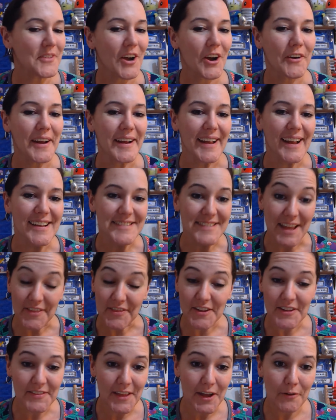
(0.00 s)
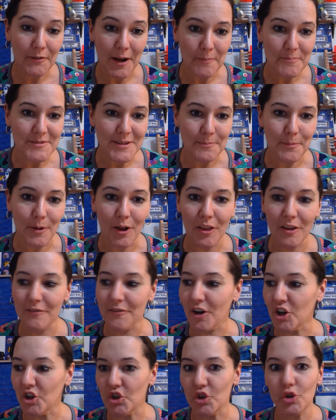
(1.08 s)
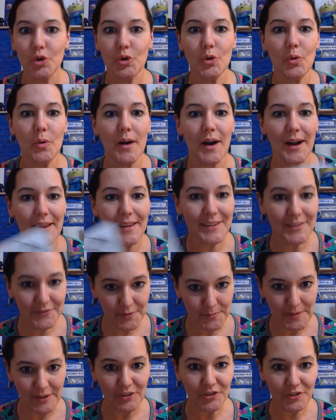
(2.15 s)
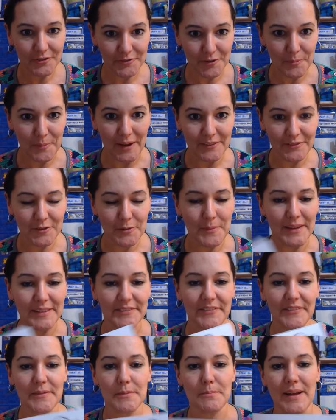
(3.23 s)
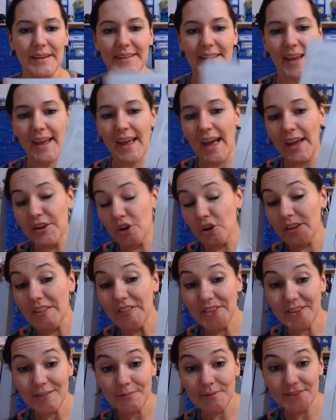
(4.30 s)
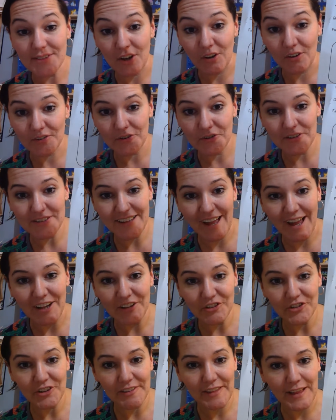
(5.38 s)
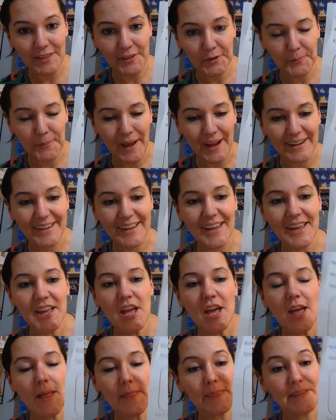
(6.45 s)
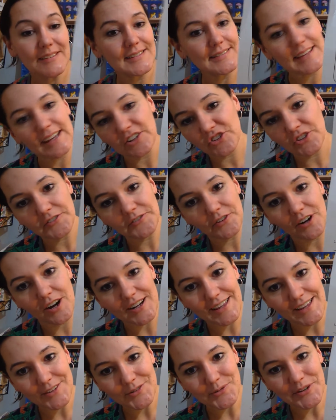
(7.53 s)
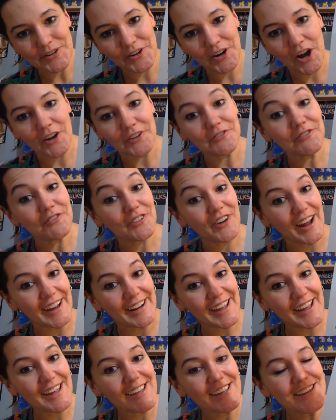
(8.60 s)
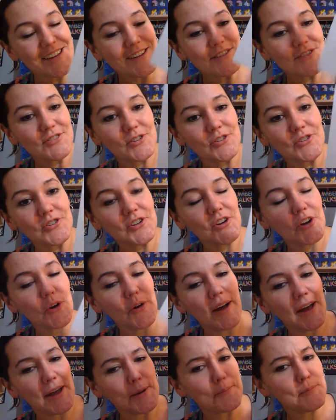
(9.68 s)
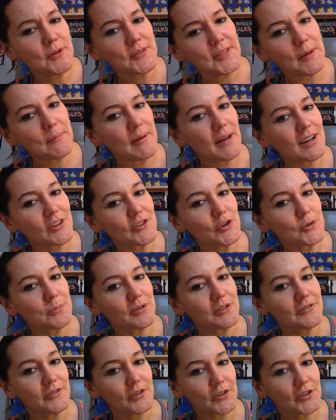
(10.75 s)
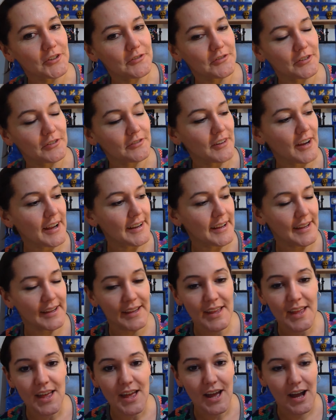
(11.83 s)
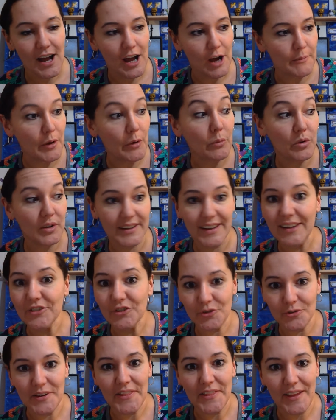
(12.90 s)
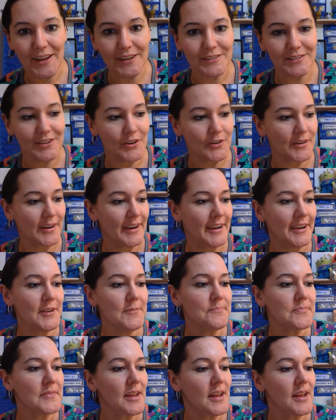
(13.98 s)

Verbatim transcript: All right, guys, I think that wraps up all of our new information for Mindful Mon Monday. I know that this was also attached to that little packet. This is actually for our guest reader on Friday. So you can go ahead and put that back in your blue folder for Friday um, and we'll get to it then, okay?